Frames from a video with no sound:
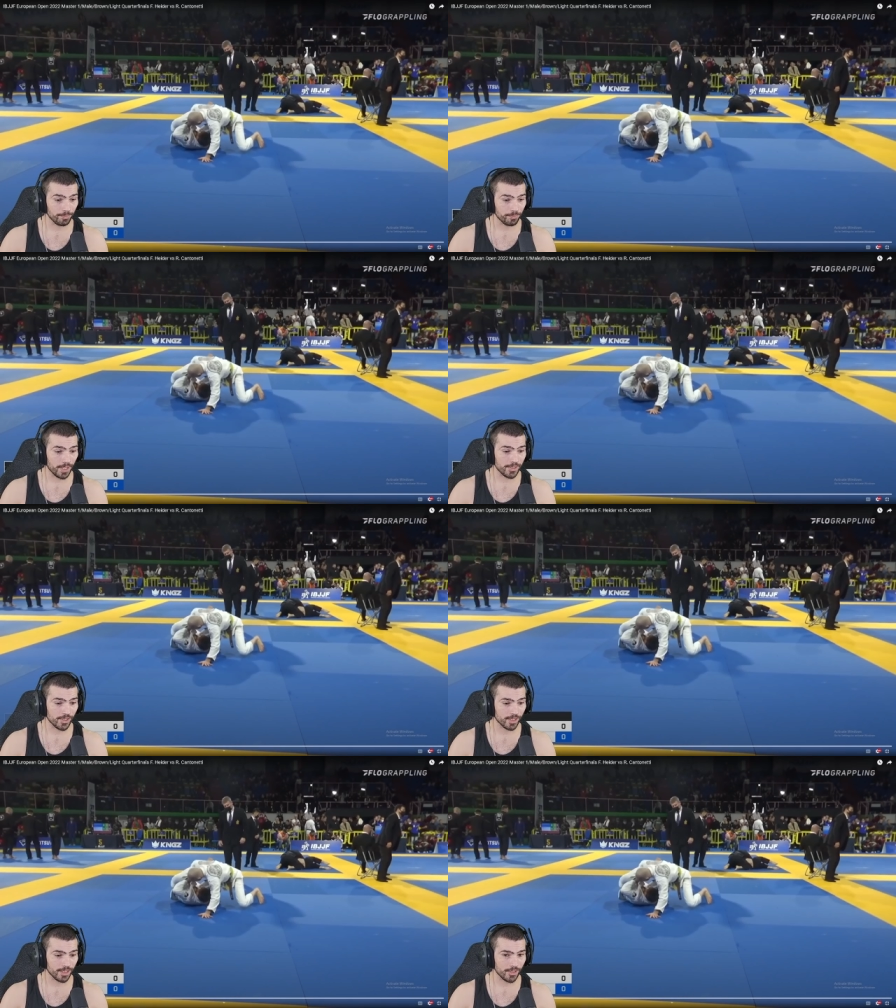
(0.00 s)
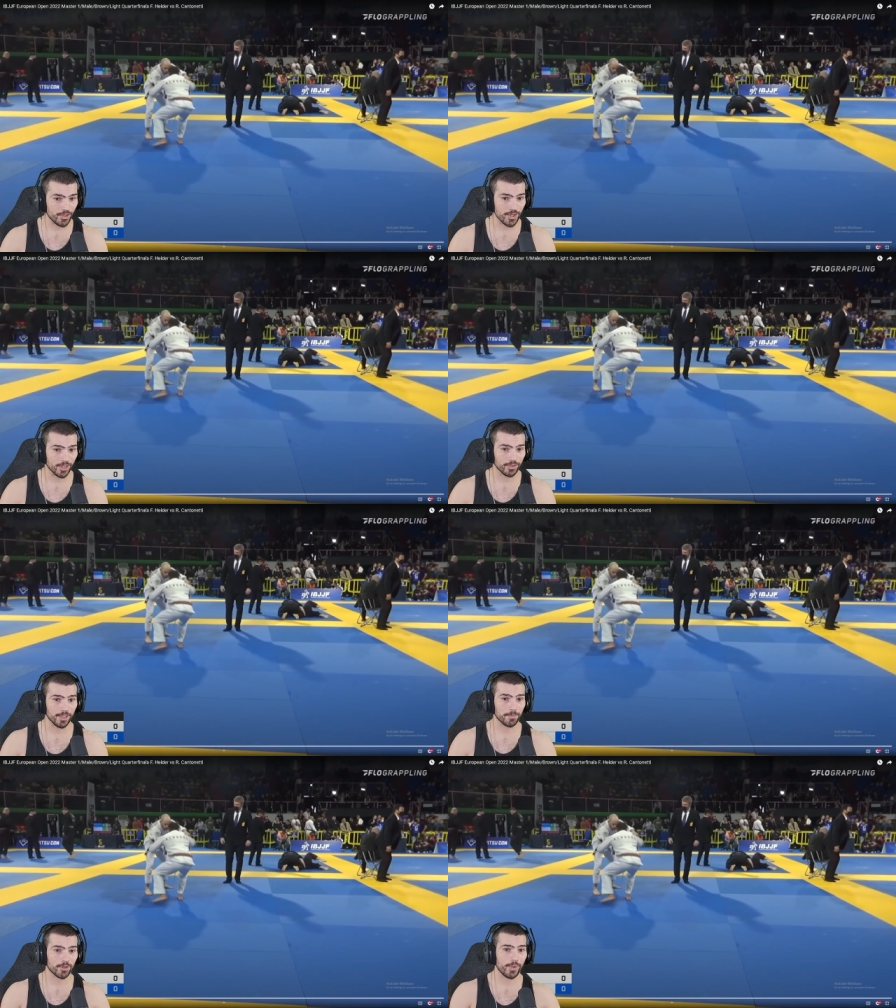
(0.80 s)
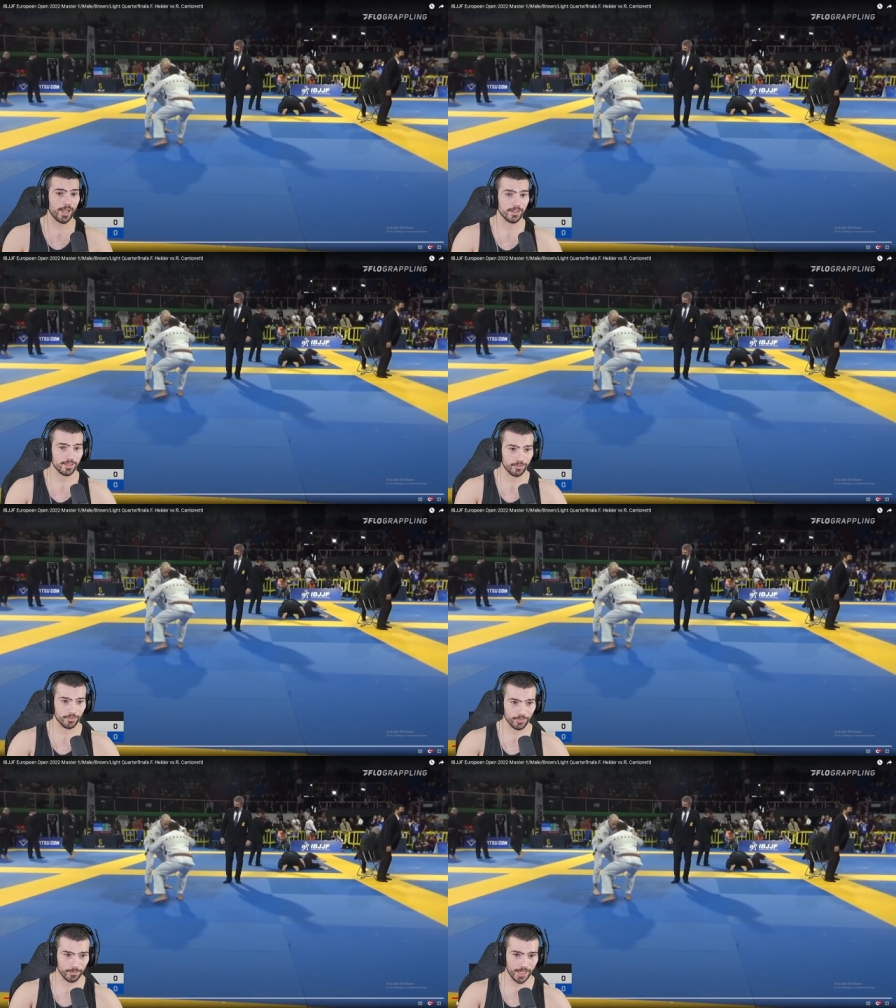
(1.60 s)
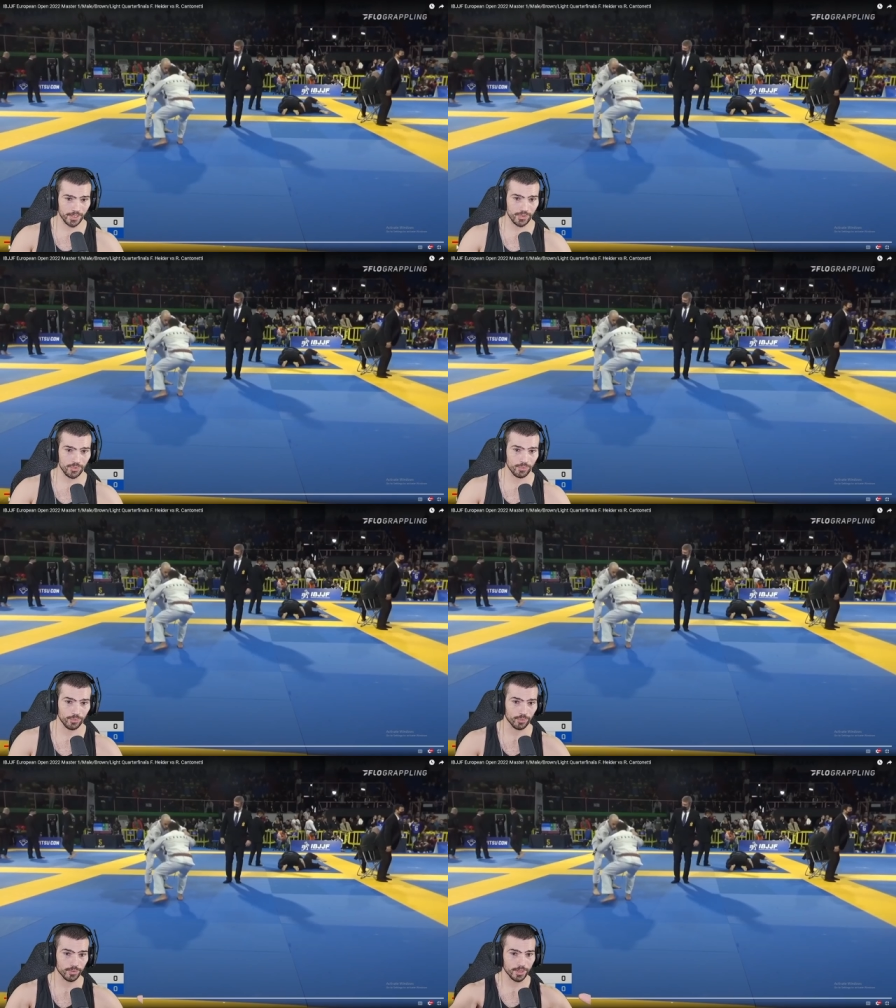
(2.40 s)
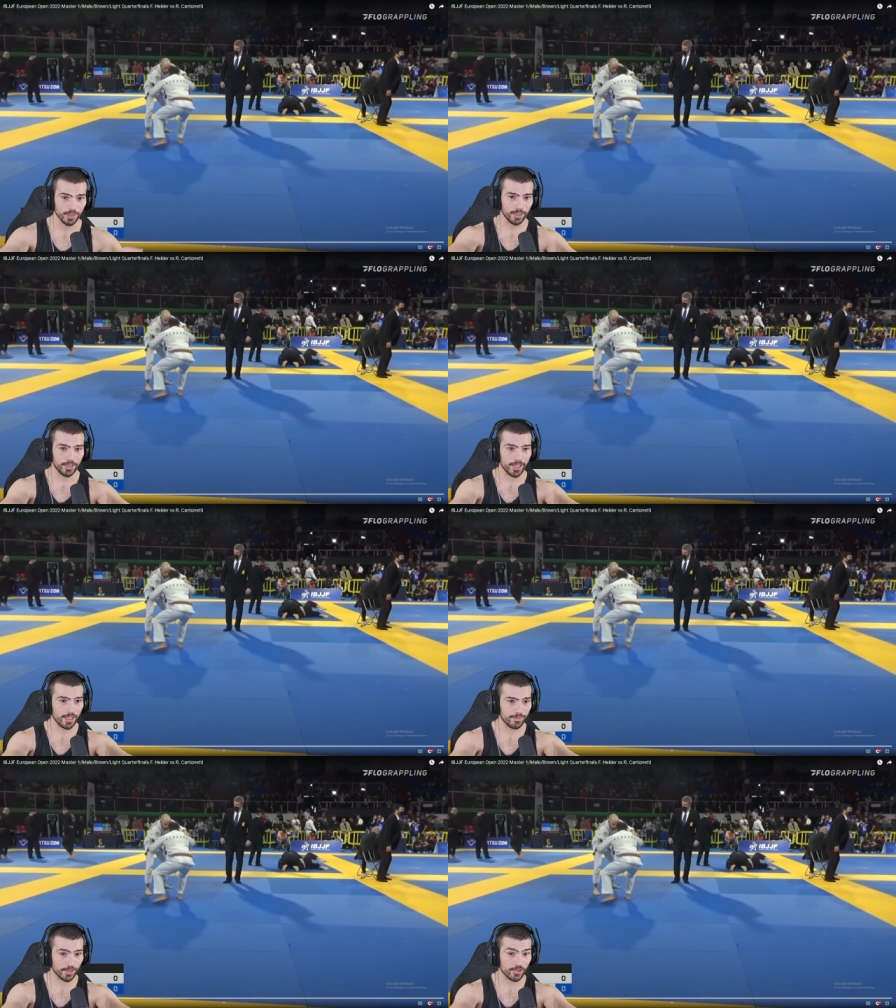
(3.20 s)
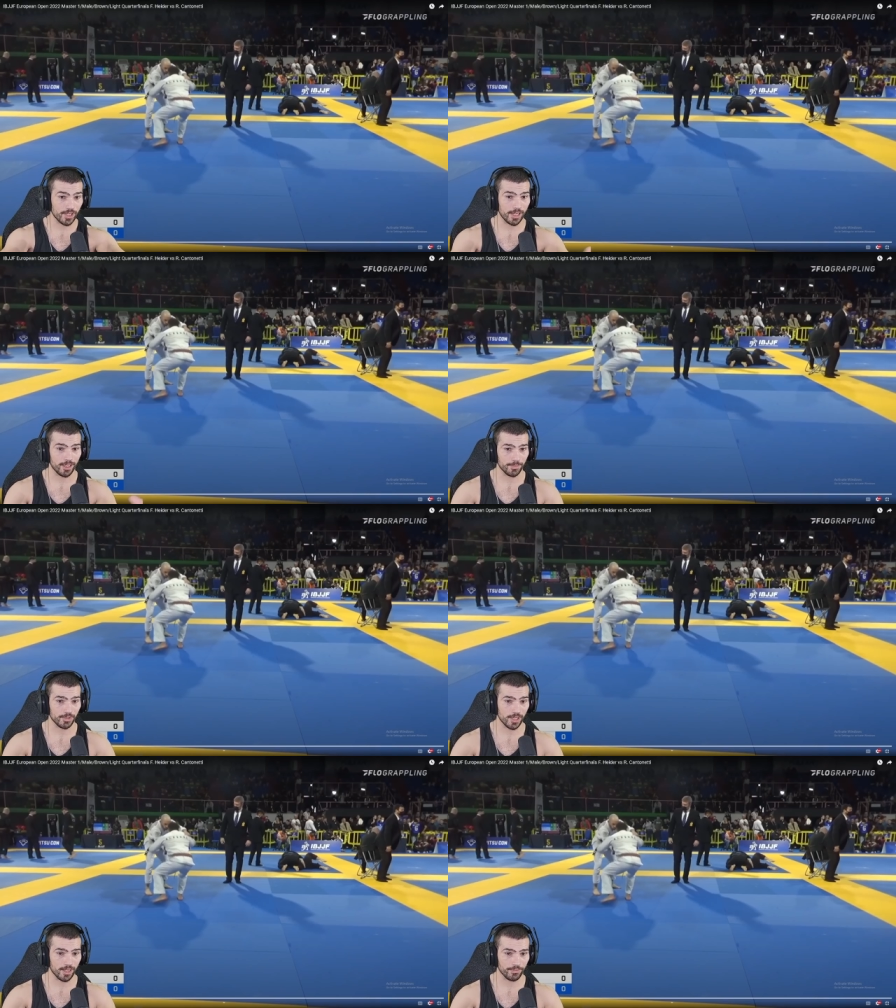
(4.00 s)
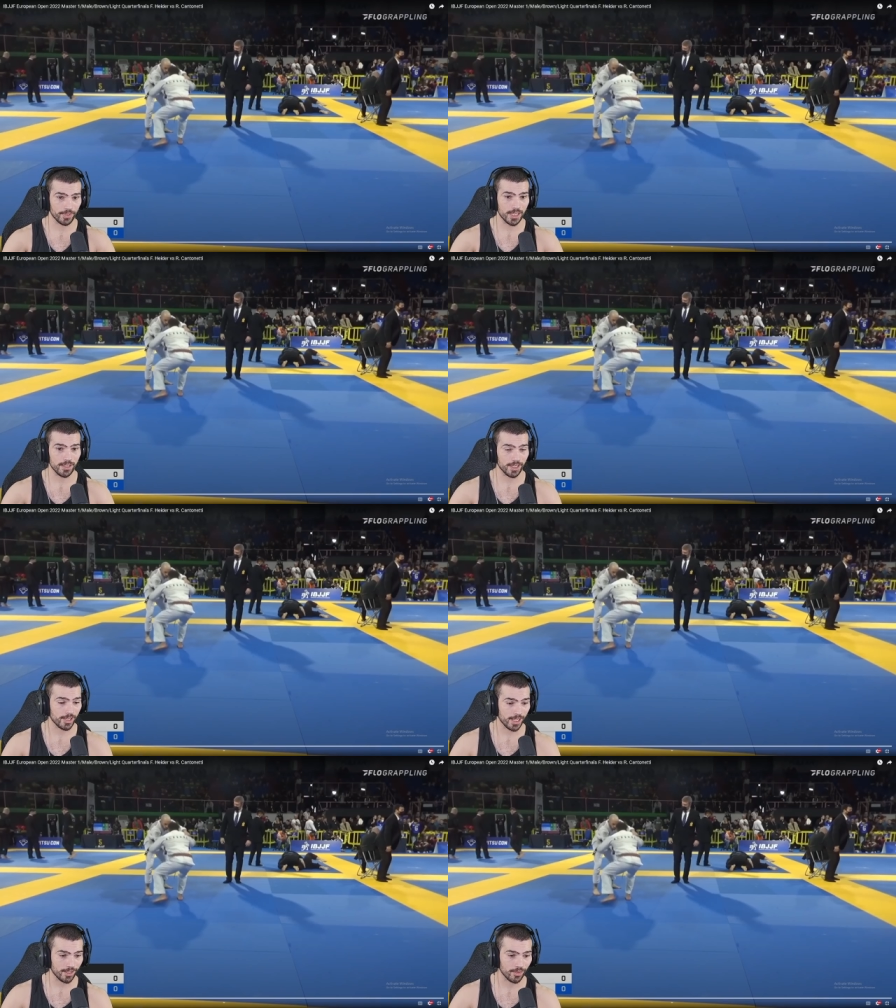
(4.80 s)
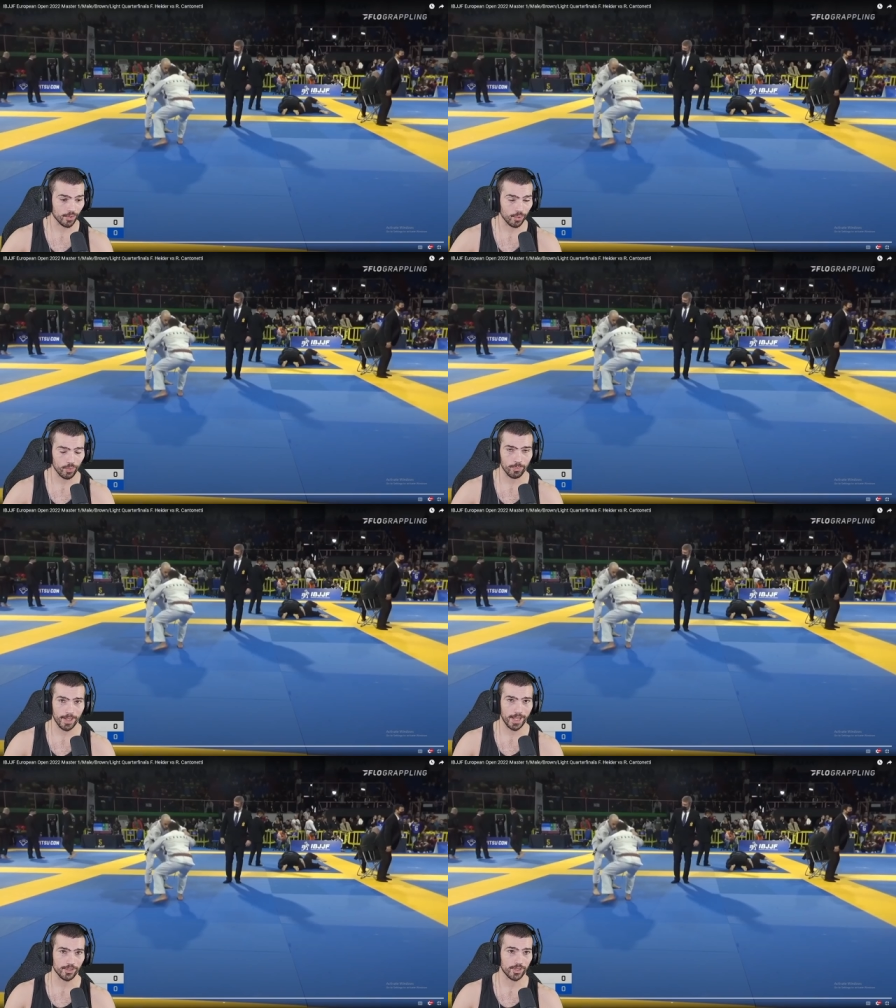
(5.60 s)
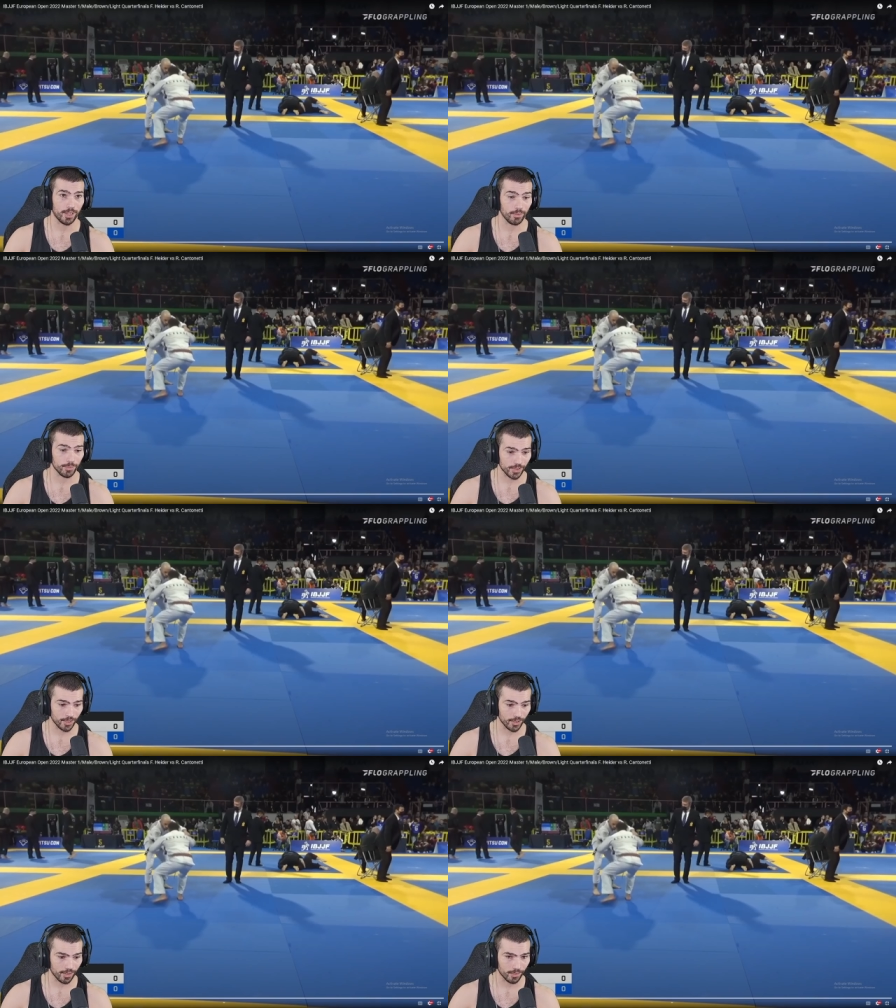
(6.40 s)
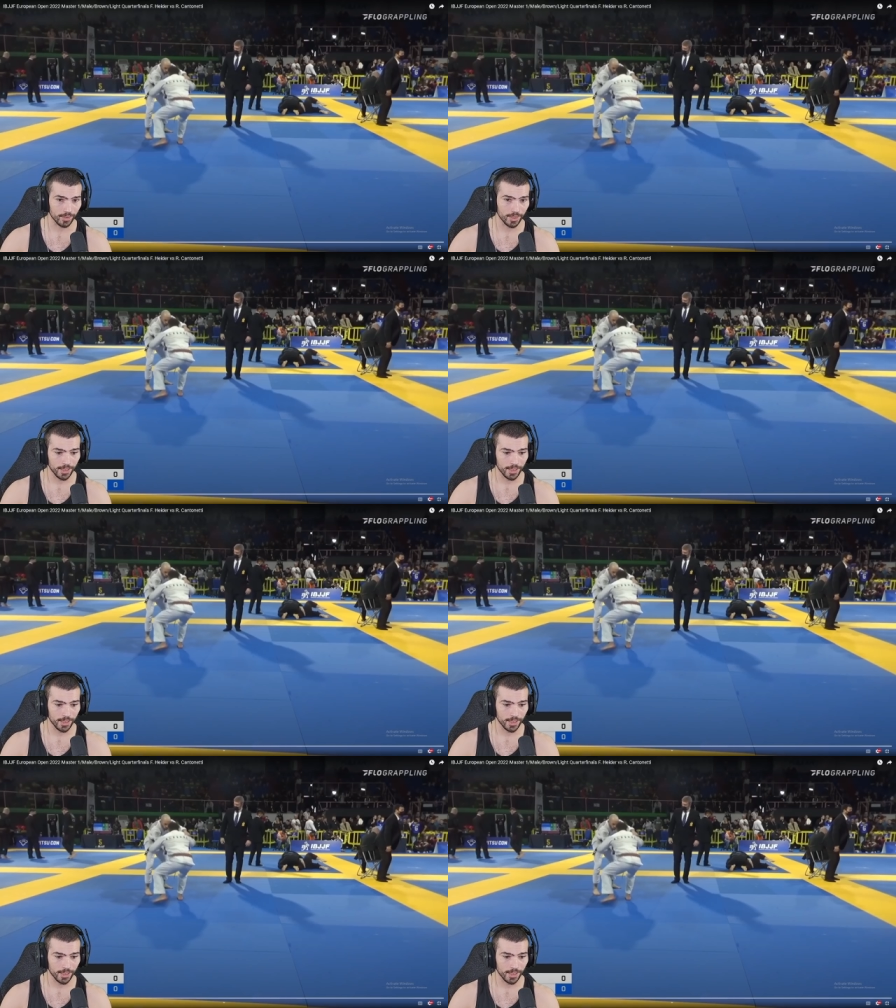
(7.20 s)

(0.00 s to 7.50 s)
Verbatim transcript: basically nothing proactive by you in any of the stand up stuff. He dictated the whole match and how it was going to go.